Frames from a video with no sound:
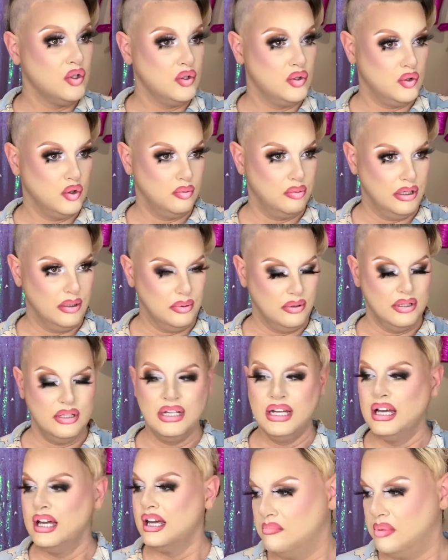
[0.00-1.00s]
to people
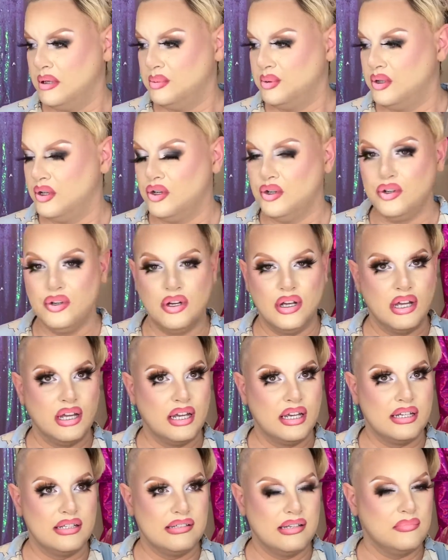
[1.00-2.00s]
who
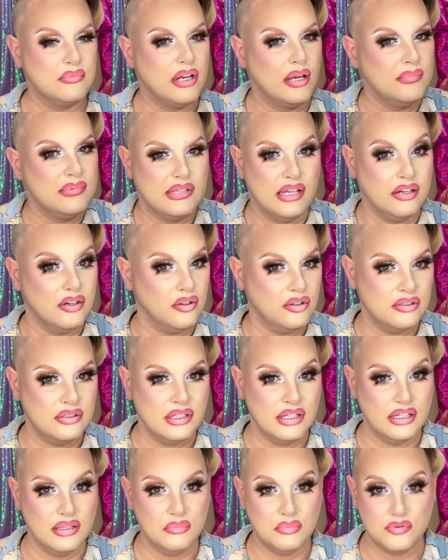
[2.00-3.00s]
sometimes they're not
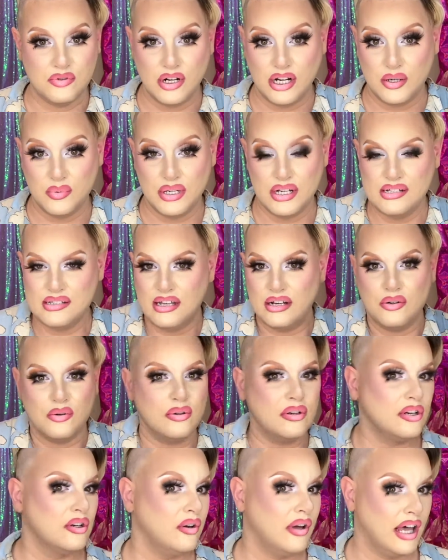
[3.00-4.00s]
drag queens that
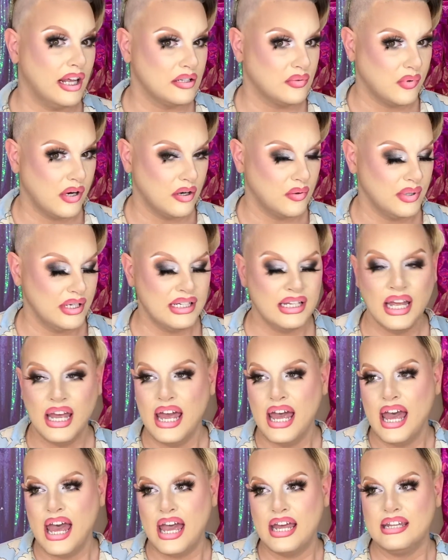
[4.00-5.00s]
already know how to wear a wig,
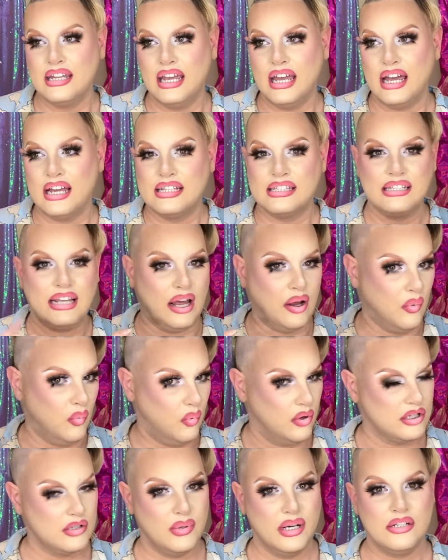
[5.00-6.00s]
and they ask,
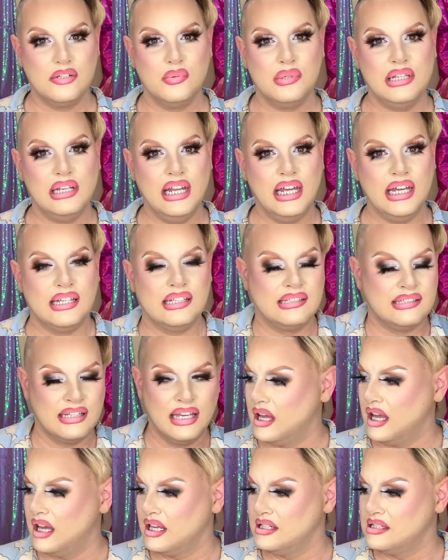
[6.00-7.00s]
what do I do with the lace?
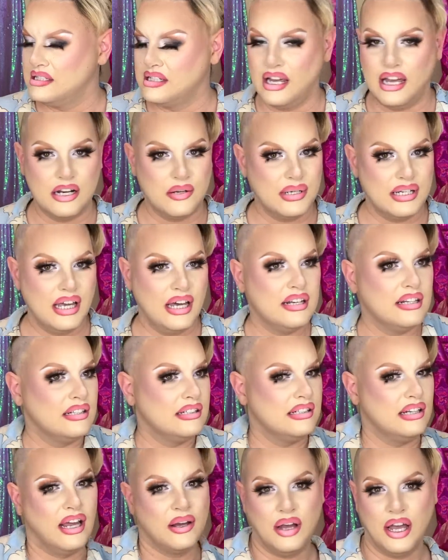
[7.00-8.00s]
And how do I cut
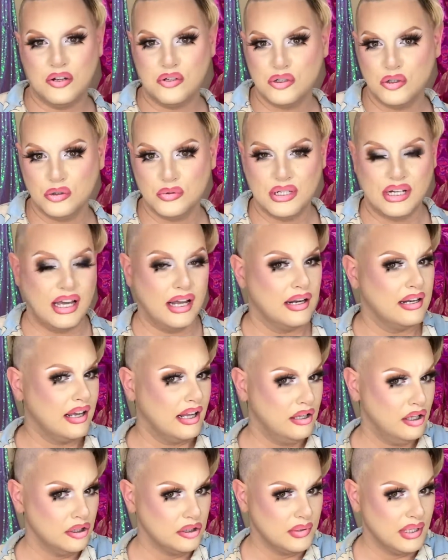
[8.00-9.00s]
it? How short do I cut it? How
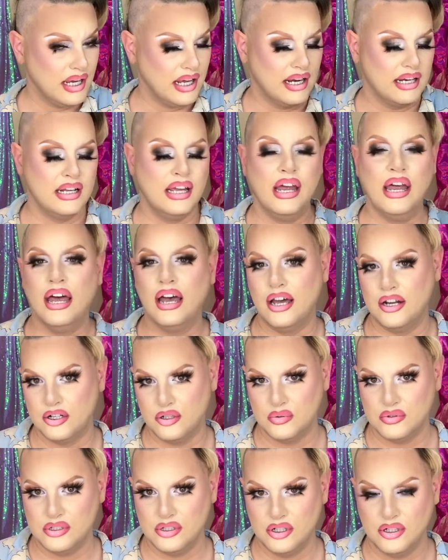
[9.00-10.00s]
long do I cut it? I don't know
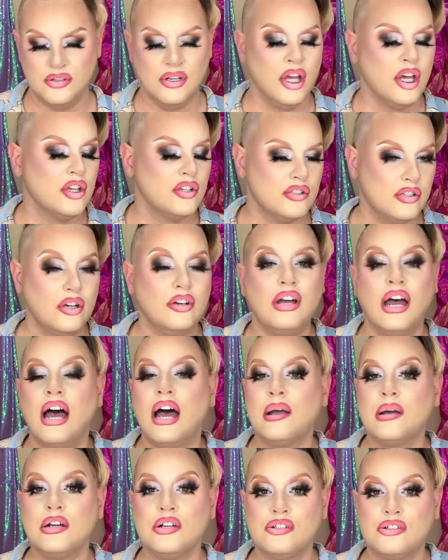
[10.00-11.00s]
what to do. So
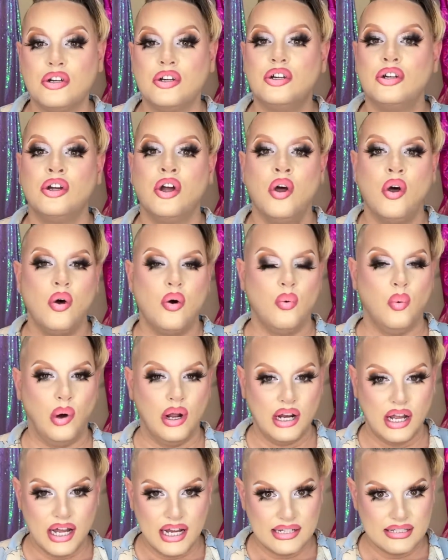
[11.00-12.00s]
I'm going to show you what
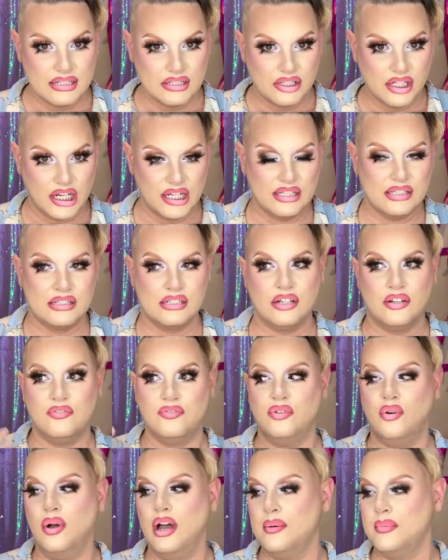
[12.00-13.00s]
I suggest
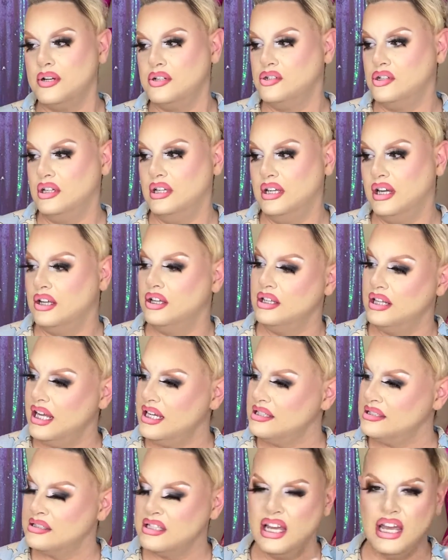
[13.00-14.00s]
for how much you can cut your
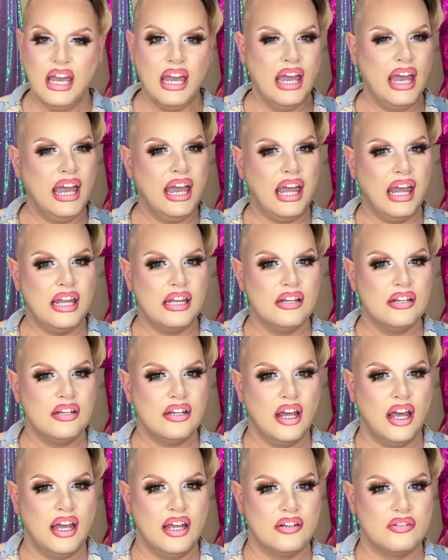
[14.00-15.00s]
lace, and
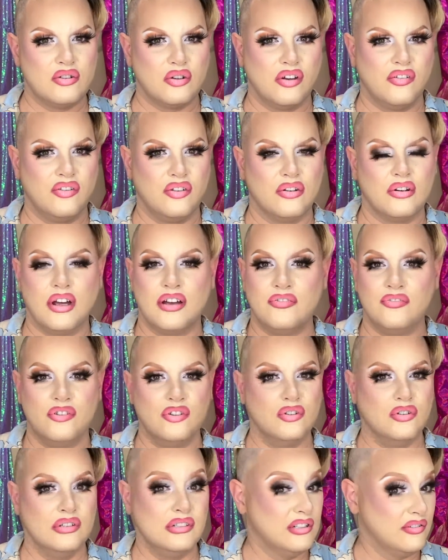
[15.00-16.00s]
talk a
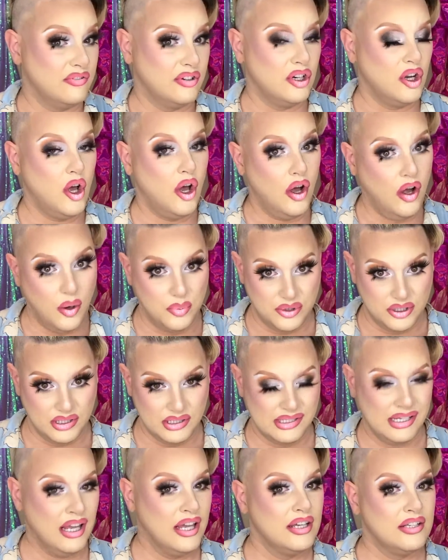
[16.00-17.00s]
few different
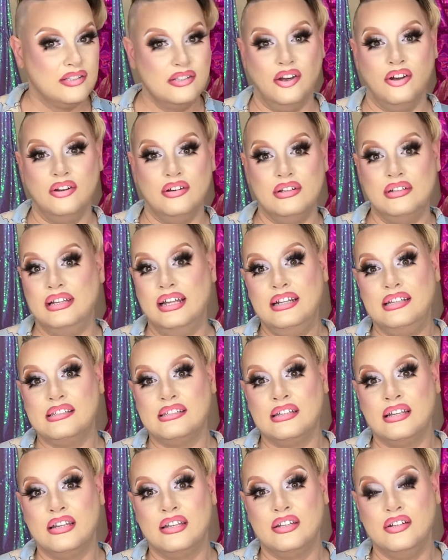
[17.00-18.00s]
options. So let's
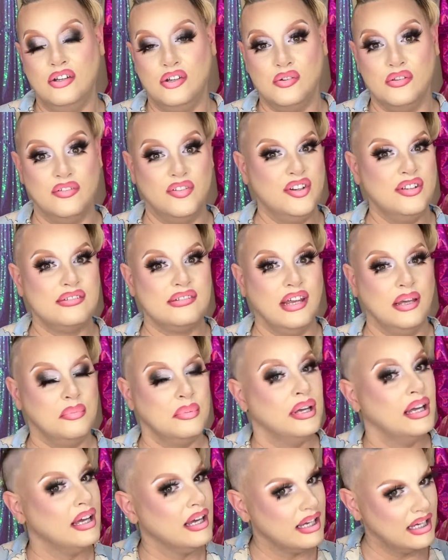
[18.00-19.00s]
do the first step,
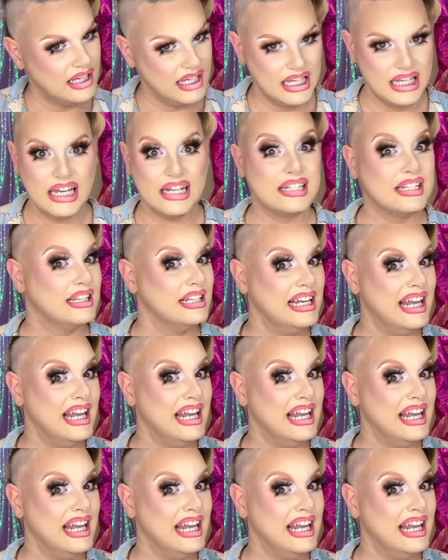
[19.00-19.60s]
cutting the